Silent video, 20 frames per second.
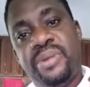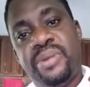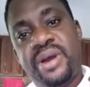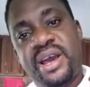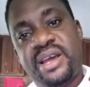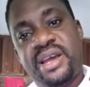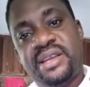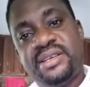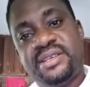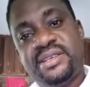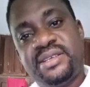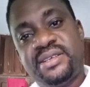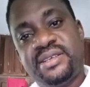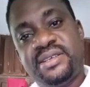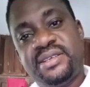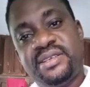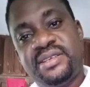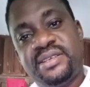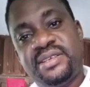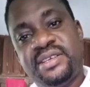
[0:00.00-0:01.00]
pad
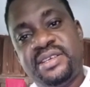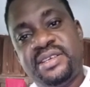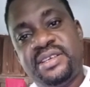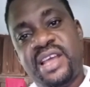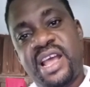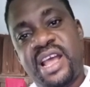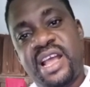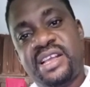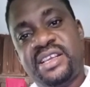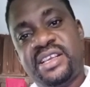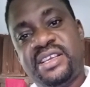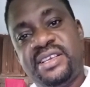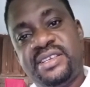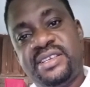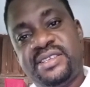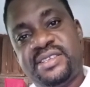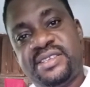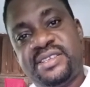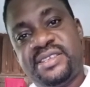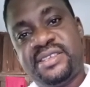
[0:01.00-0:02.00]
and
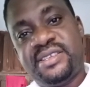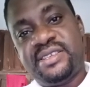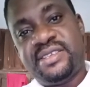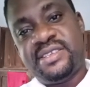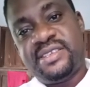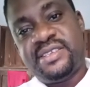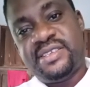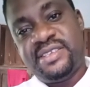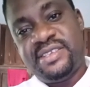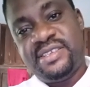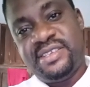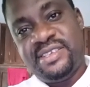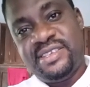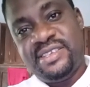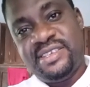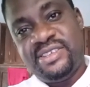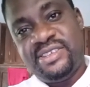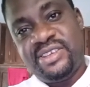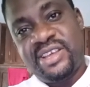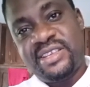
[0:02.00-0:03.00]
keys.
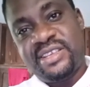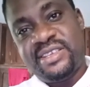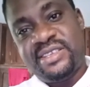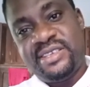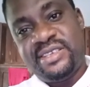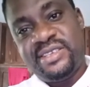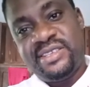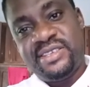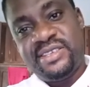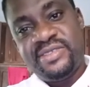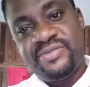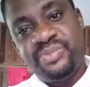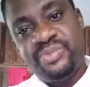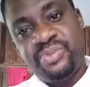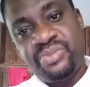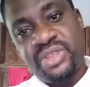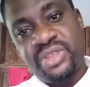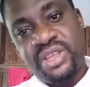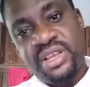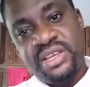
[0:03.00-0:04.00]
You can see it.
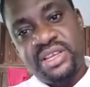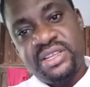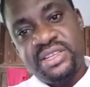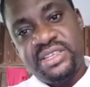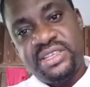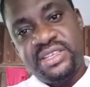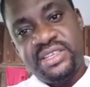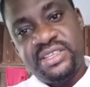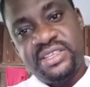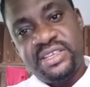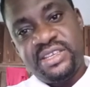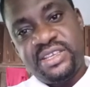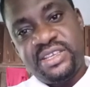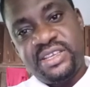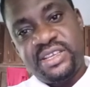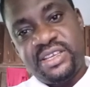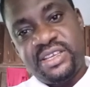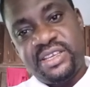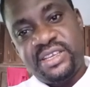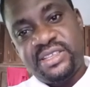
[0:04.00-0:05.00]
This is the
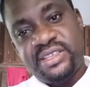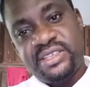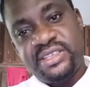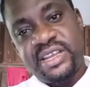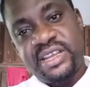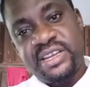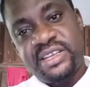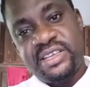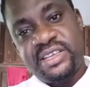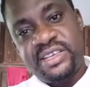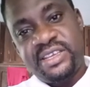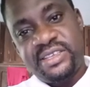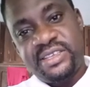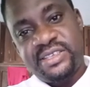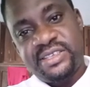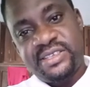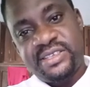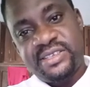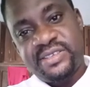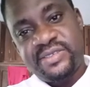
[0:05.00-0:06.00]
key. These are the
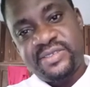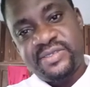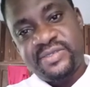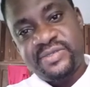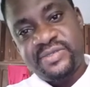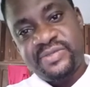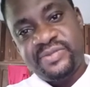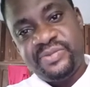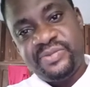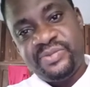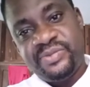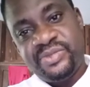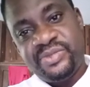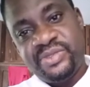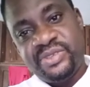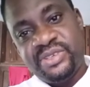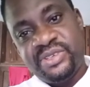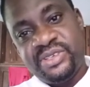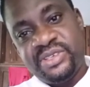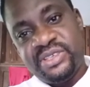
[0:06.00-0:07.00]
keys.
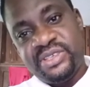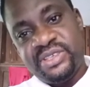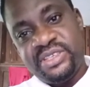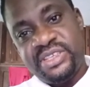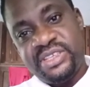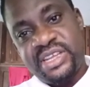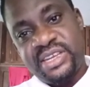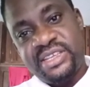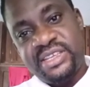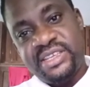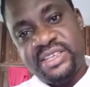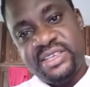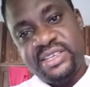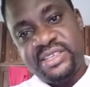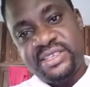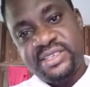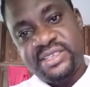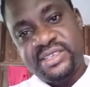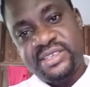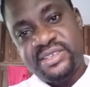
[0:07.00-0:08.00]
These are the
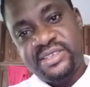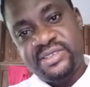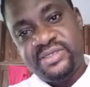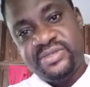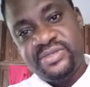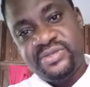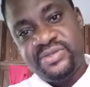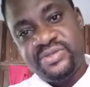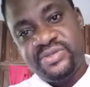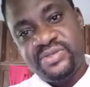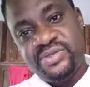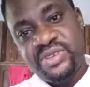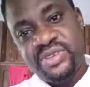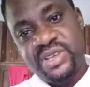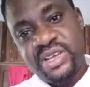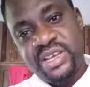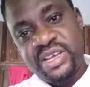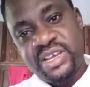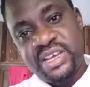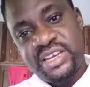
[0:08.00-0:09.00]
keys,
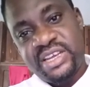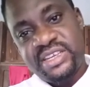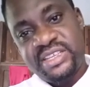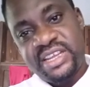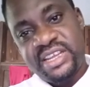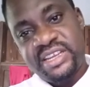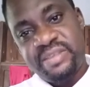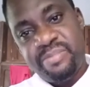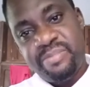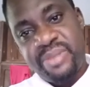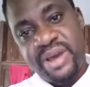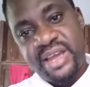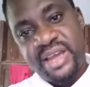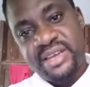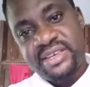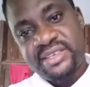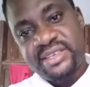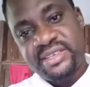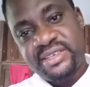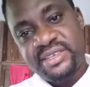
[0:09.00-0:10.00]
and these are the
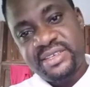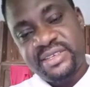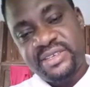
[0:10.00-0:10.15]
pad